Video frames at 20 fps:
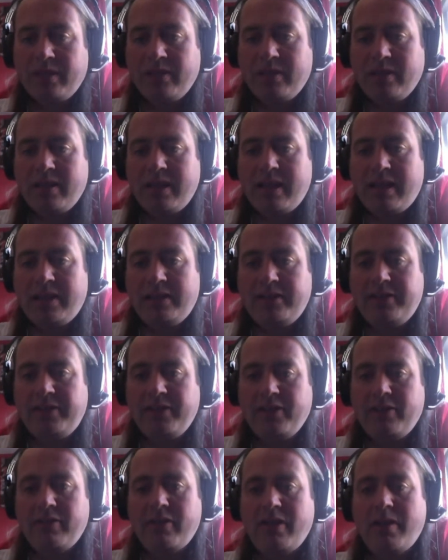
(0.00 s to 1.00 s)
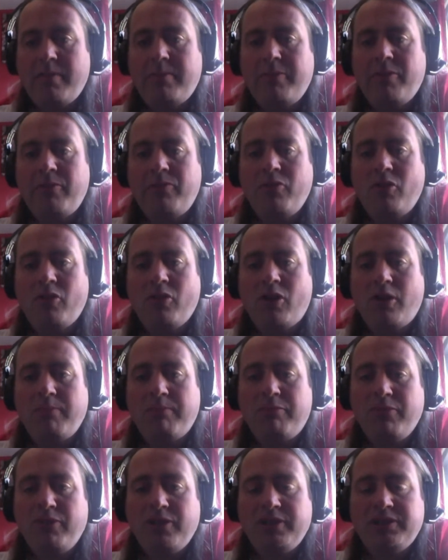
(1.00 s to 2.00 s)
and I mean, not that I'm
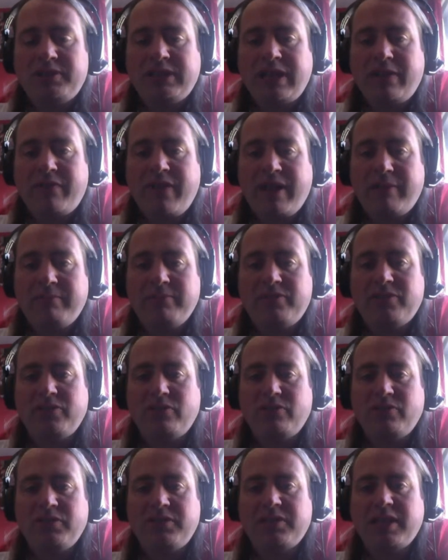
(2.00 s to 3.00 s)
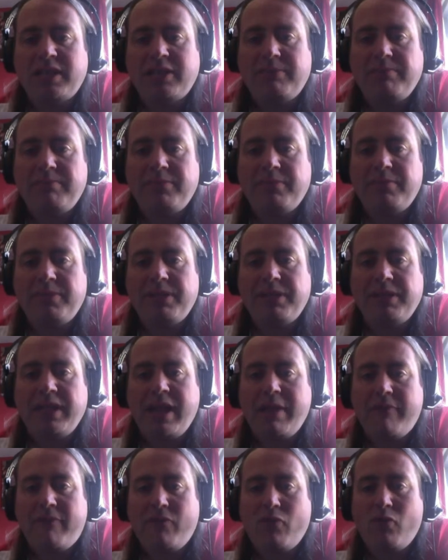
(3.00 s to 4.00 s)
putting Southampton on the same living
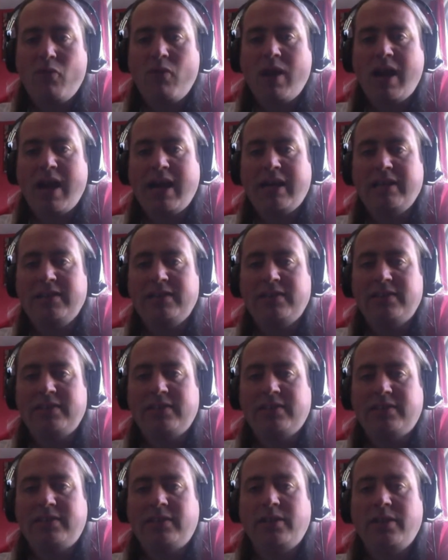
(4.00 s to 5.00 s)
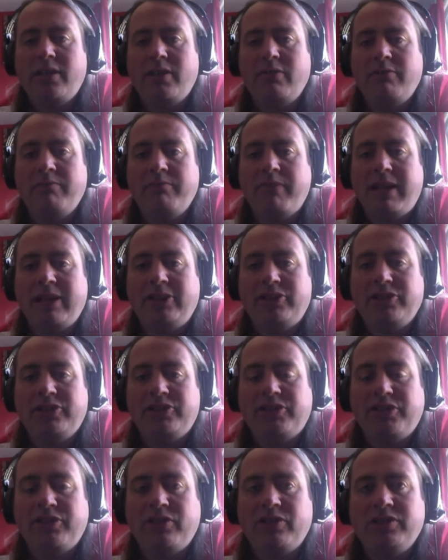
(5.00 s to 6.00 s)
level as
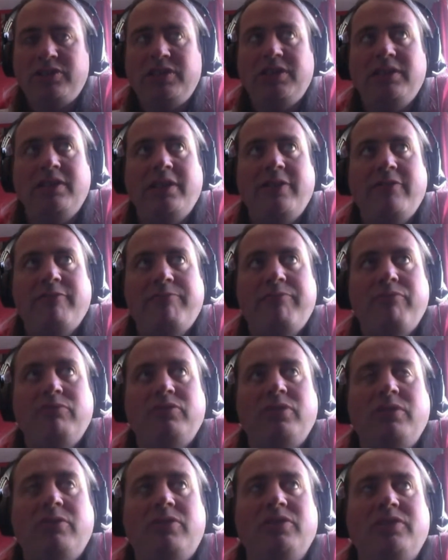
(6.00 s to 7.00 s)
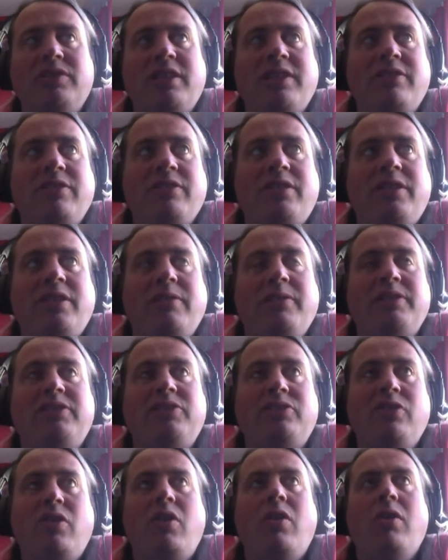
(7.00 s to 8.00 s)
Manchester United, Liverpool, because then it's
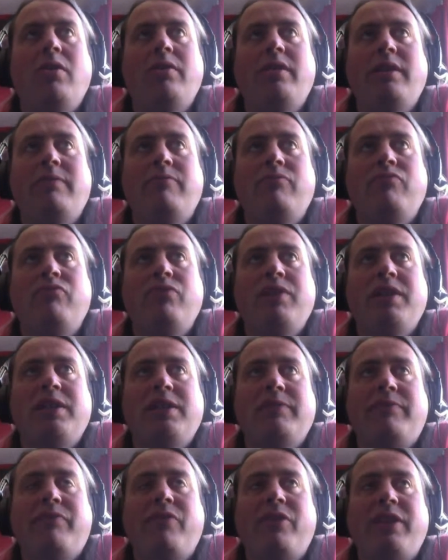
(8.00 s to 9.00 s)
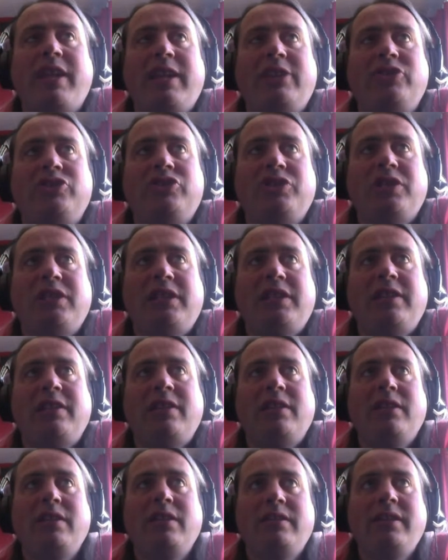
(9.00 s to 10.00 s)
not. They're really financially,
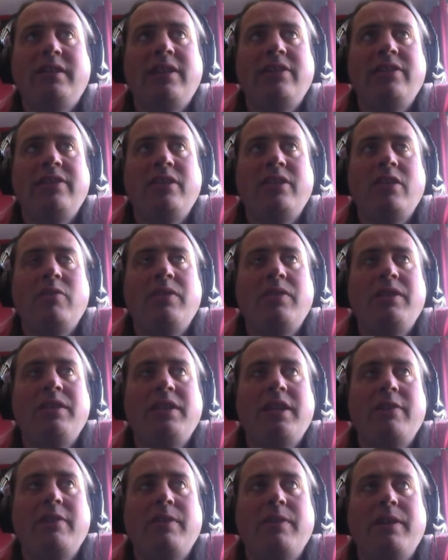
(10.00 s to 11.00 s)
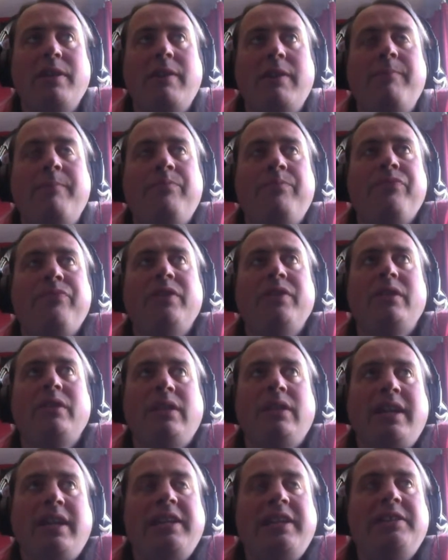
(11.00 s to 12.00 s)
they're nowhere near it. Now,
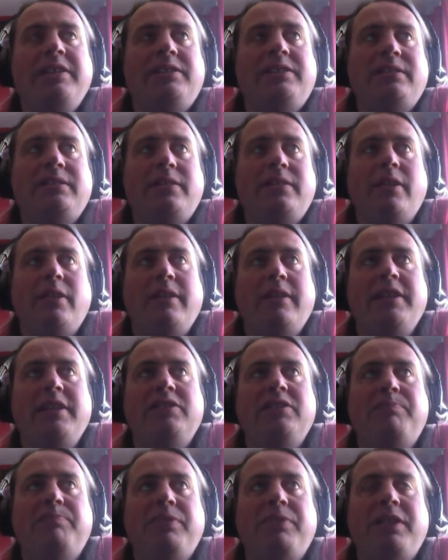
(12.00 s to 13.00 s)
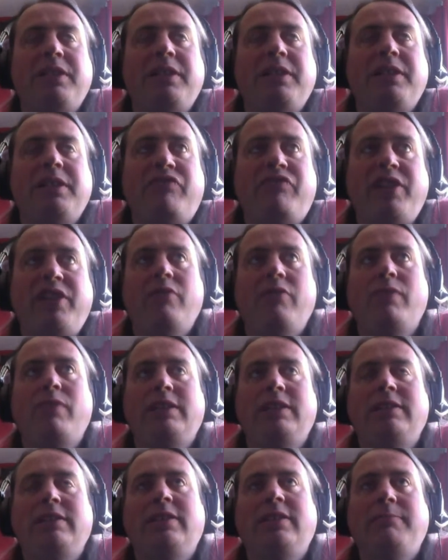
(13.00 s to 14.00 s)
it is, but it is
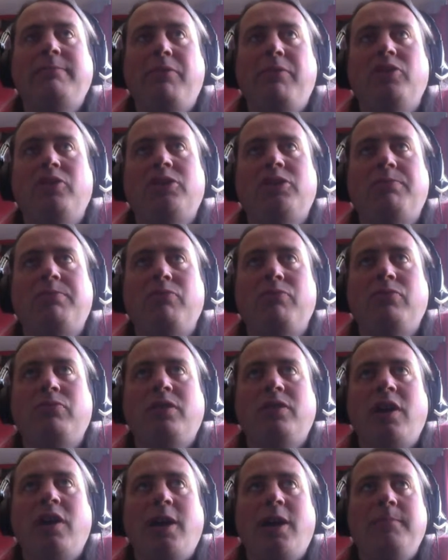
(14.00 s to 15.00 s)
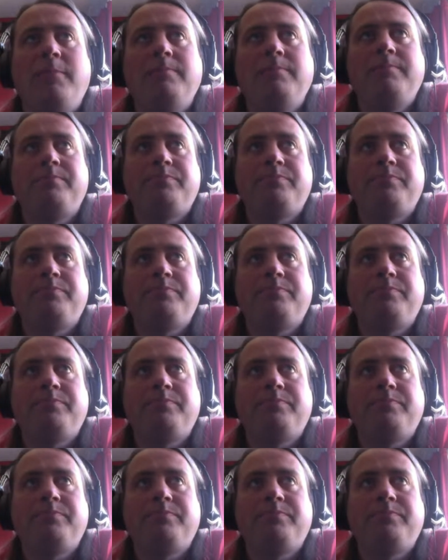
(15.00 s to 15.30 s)
theoretically possible that